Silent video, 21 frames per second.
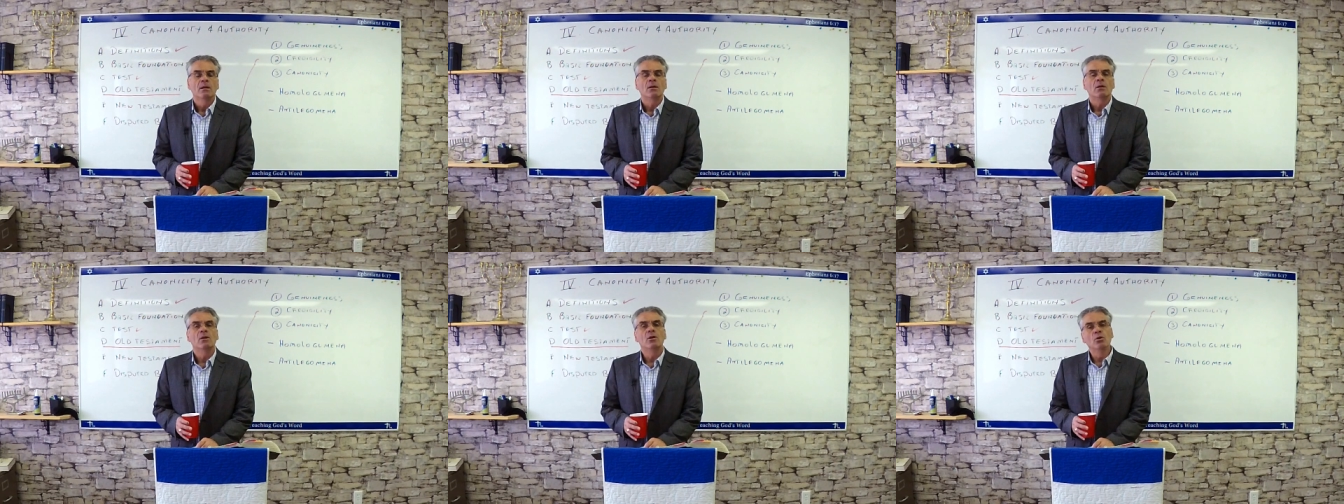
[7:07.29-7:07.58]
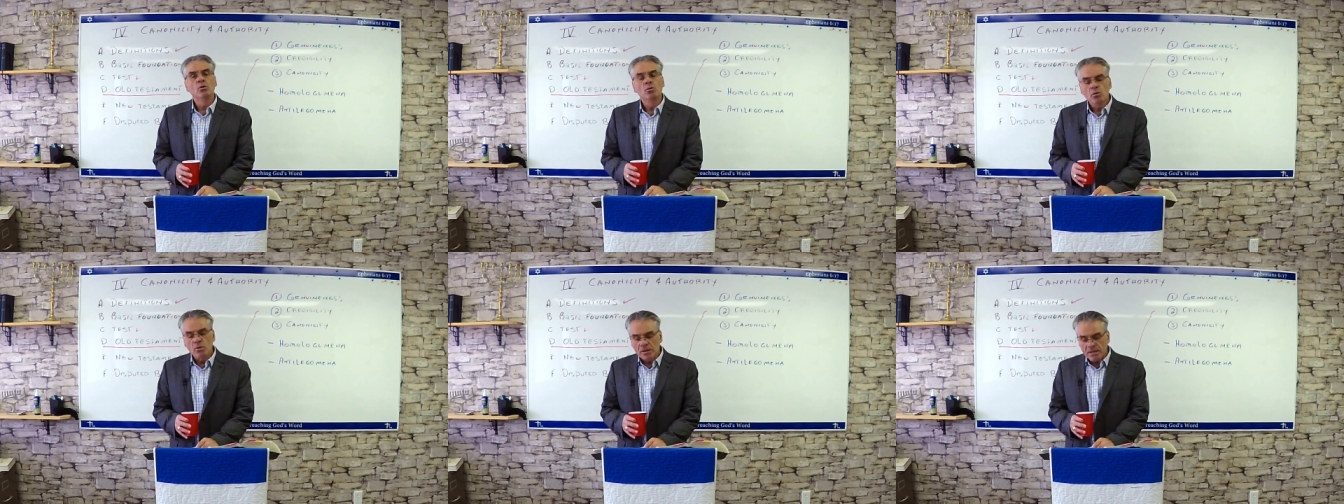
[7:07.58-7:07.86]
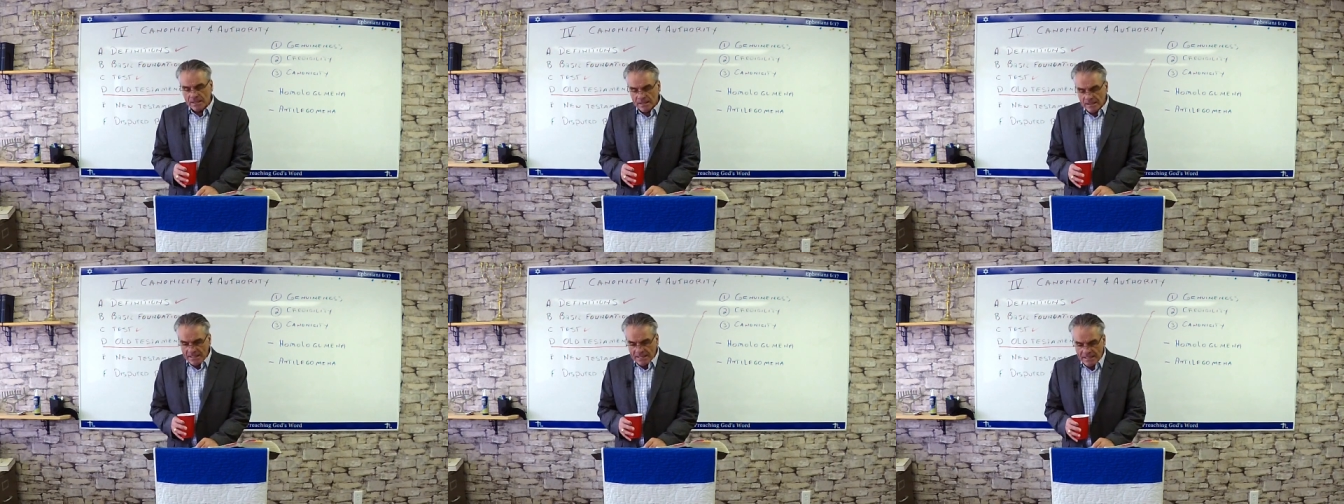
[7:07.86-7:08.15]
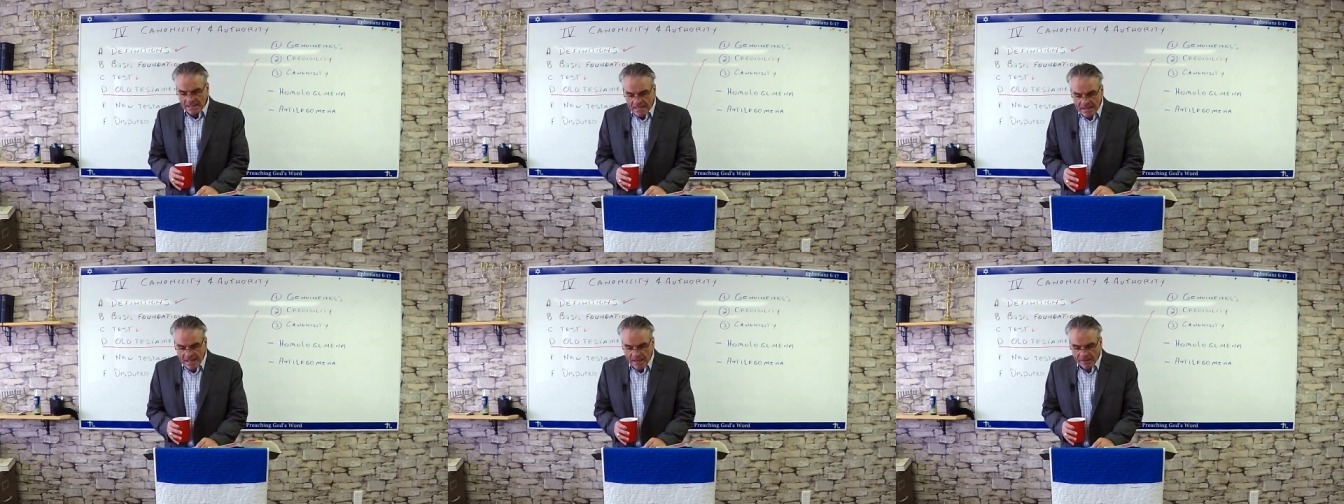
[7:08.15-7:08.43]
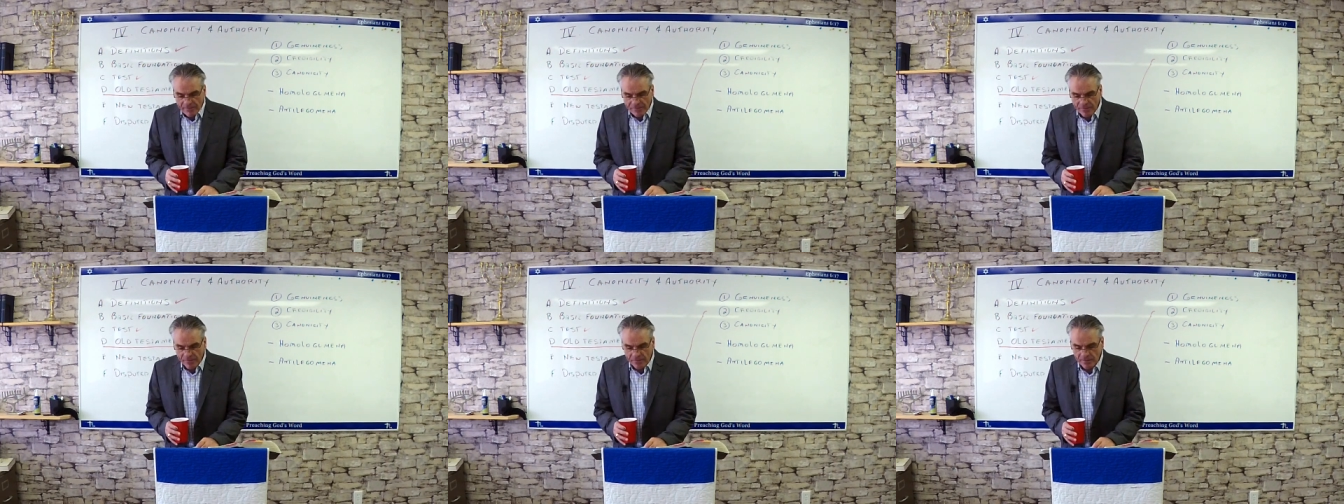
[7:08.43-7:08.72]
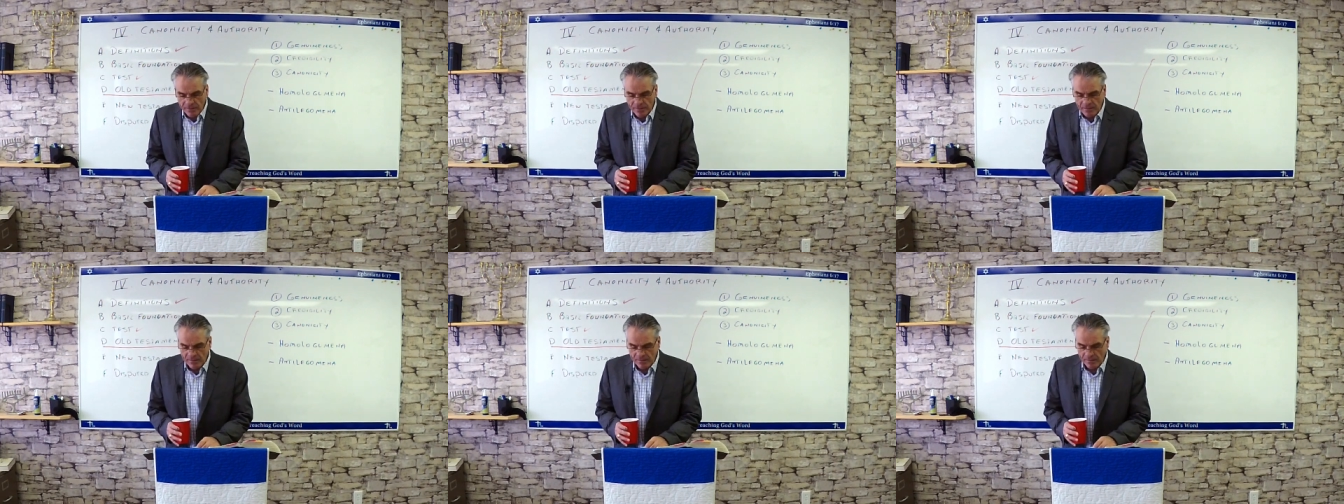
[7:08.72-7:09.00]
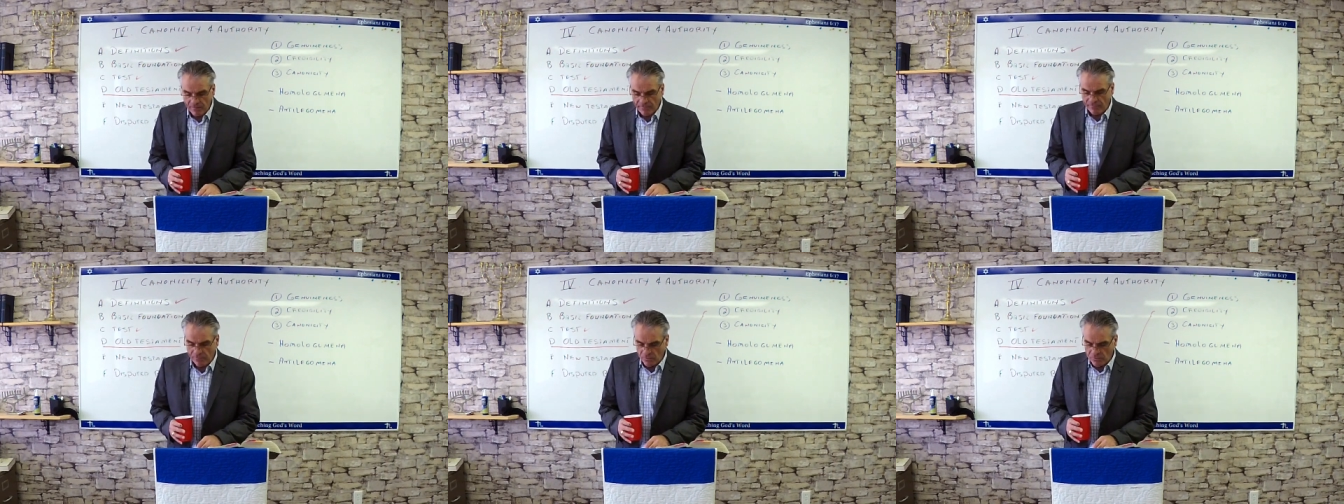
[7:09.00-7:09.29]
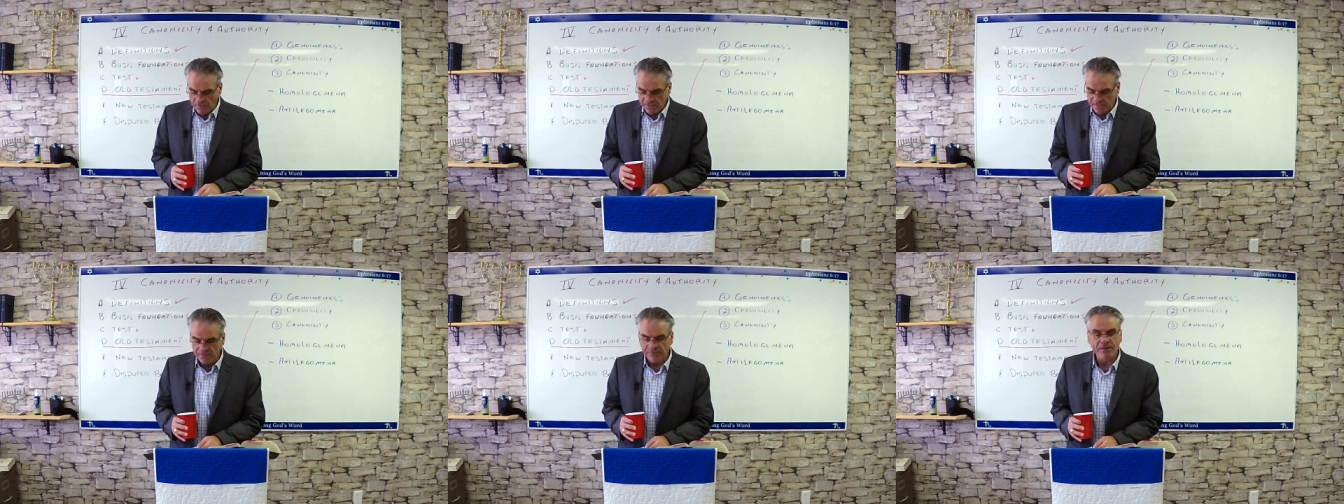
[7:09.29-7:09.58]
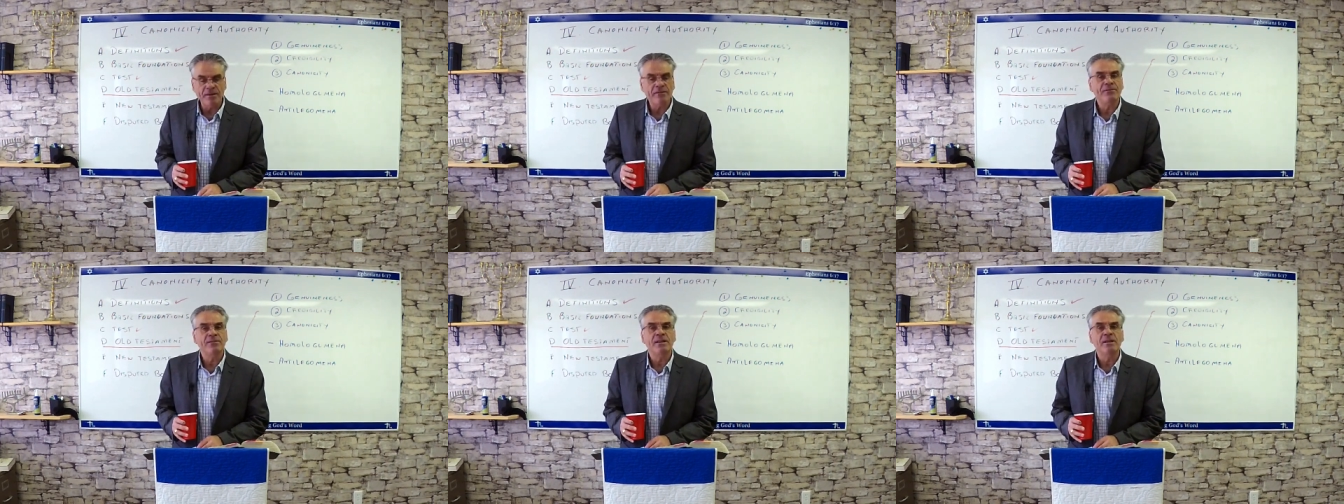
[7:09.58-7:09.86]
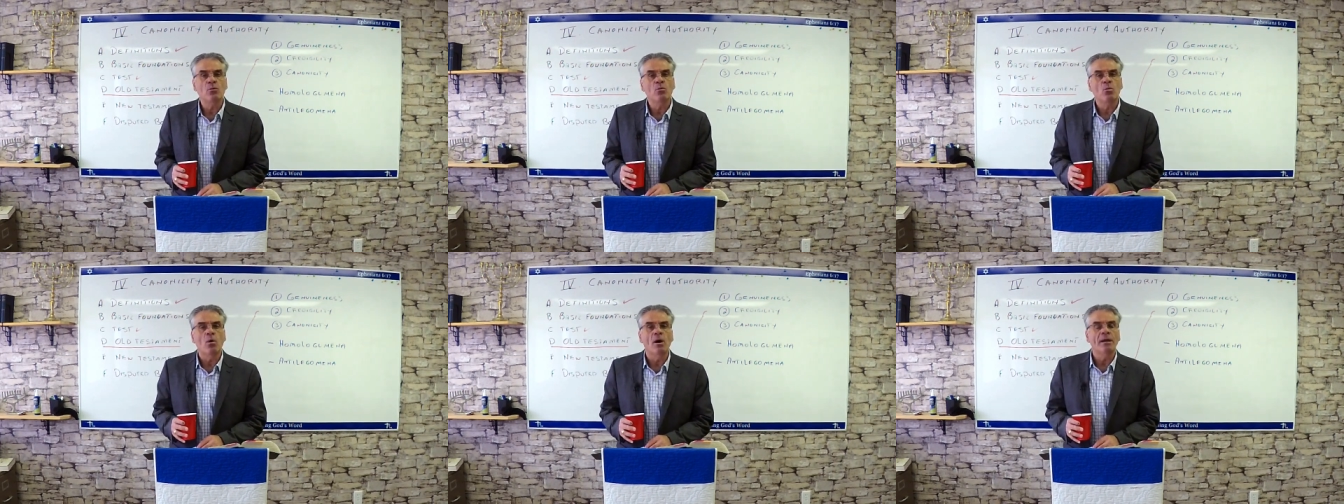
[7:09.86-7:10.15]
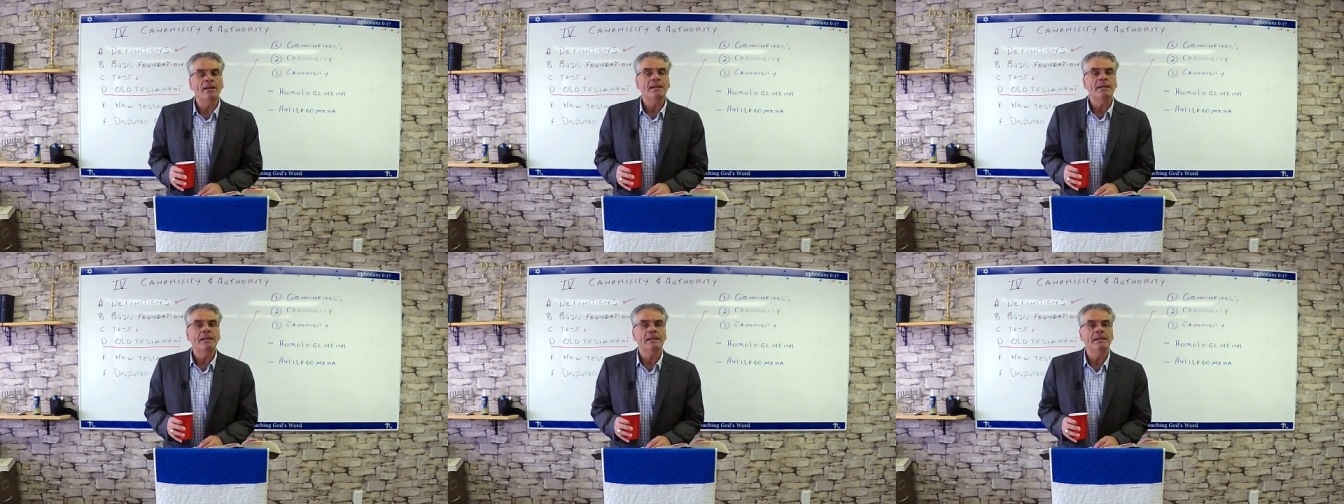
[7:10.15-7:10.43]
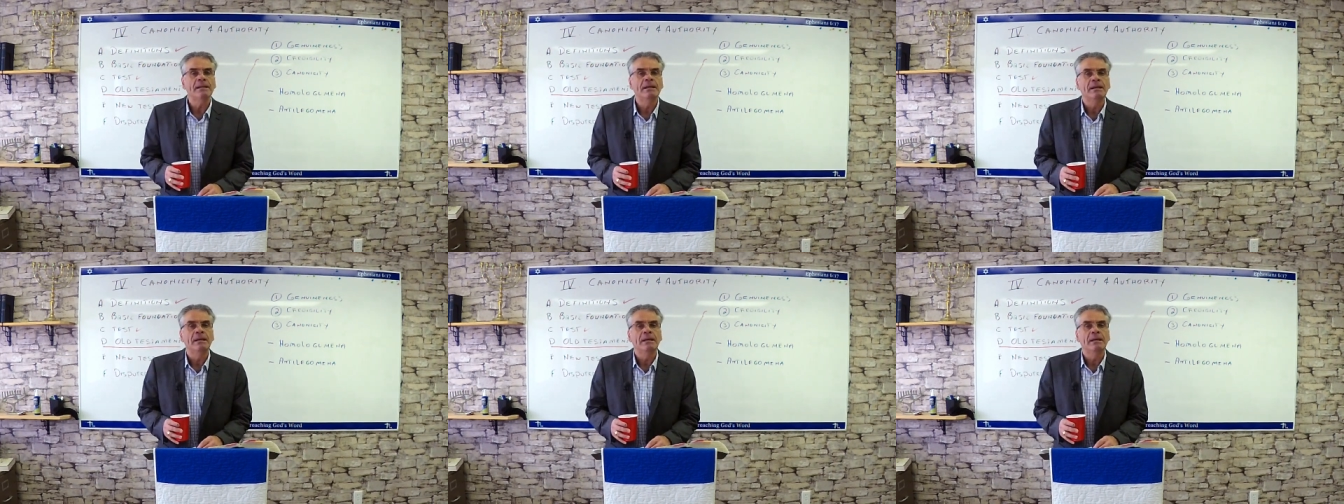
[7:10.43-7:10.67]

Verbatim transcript: Luke 11, verse 51,